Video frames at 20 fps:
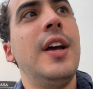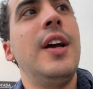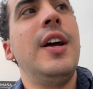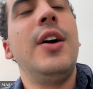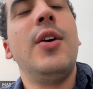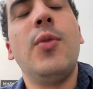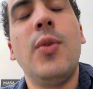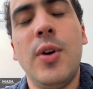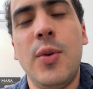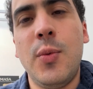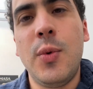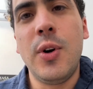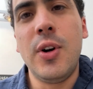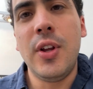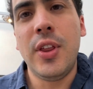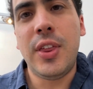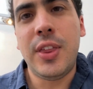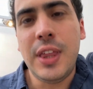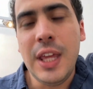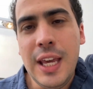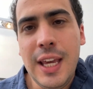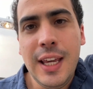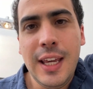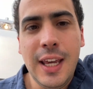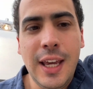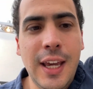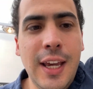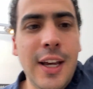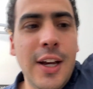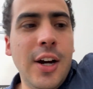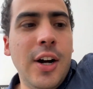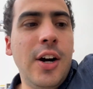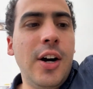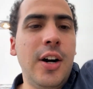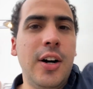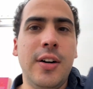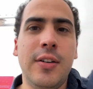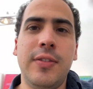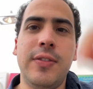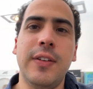What we're thinking
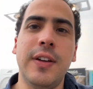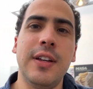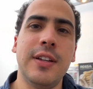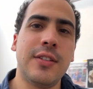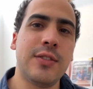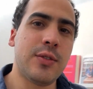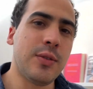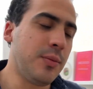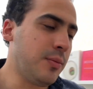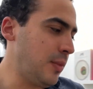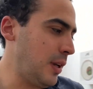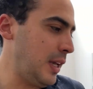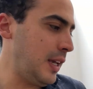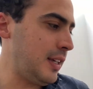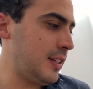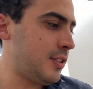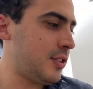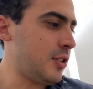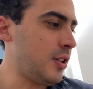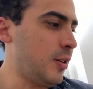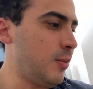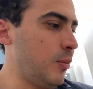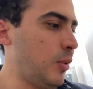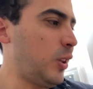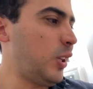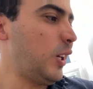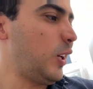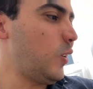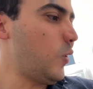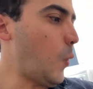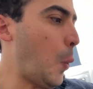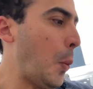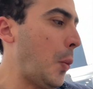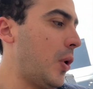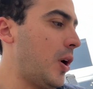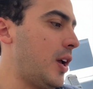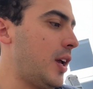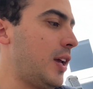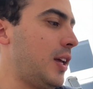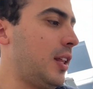of is to make something
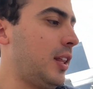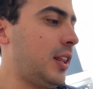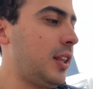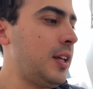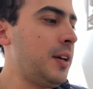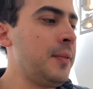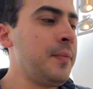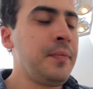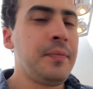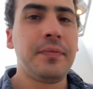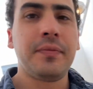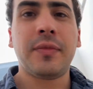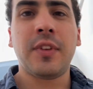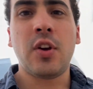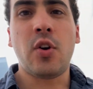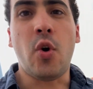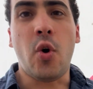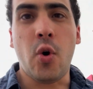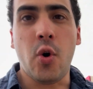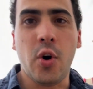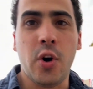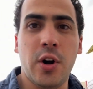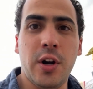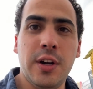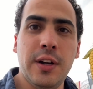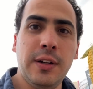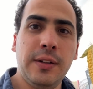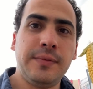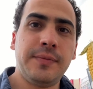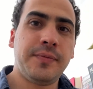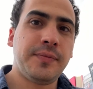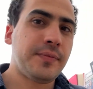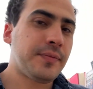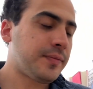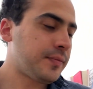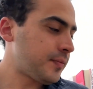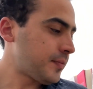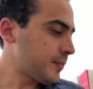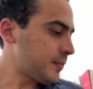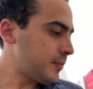with corn.
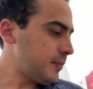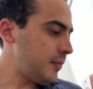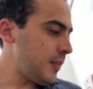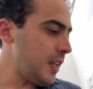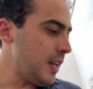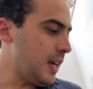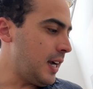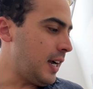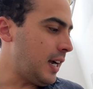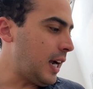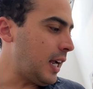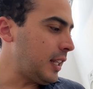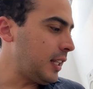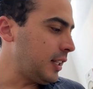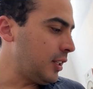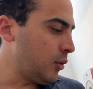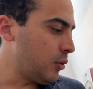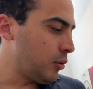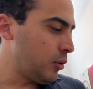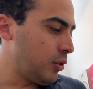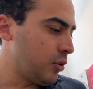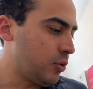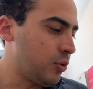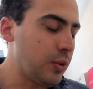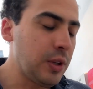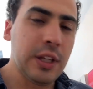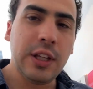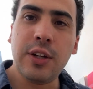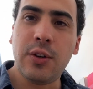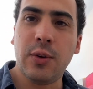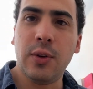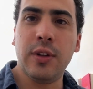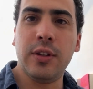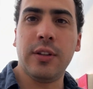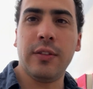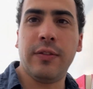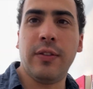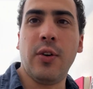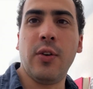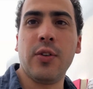I think that would look really cool in the
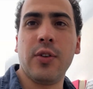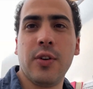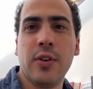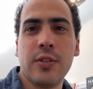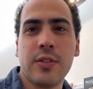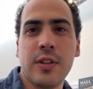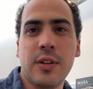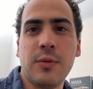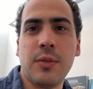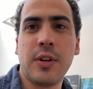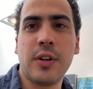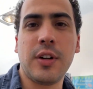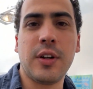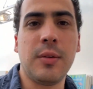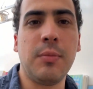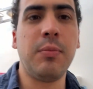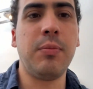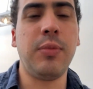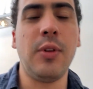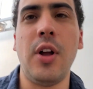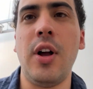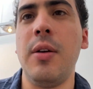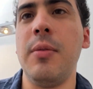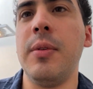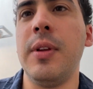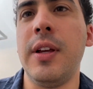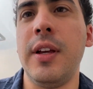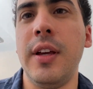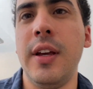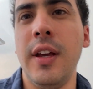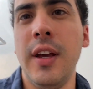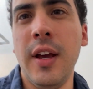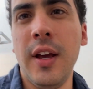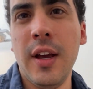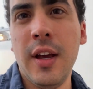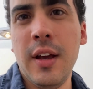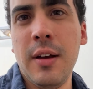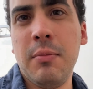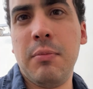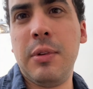photos, and we're gonna probably
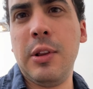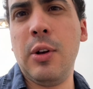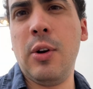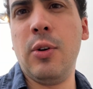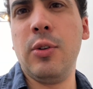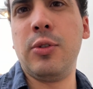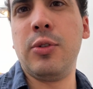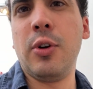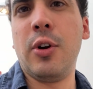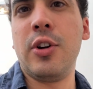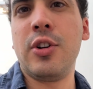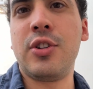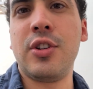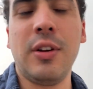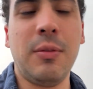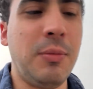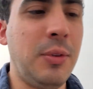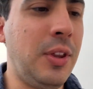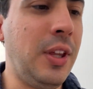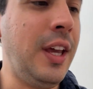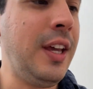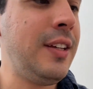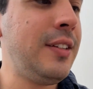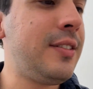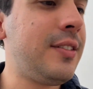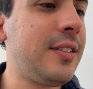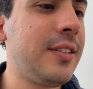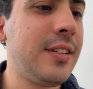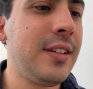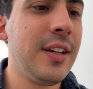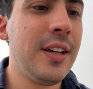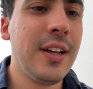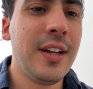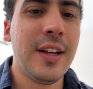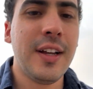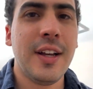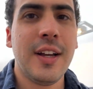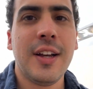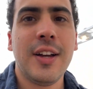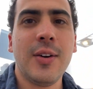blow torch some things,
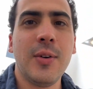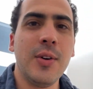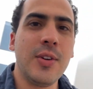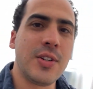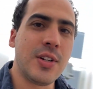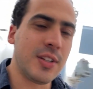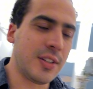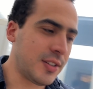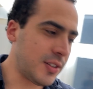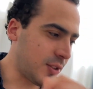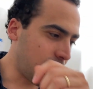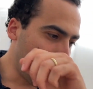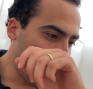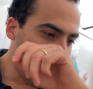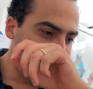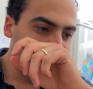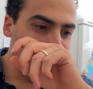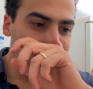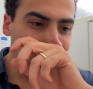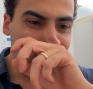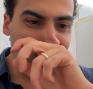which is cool.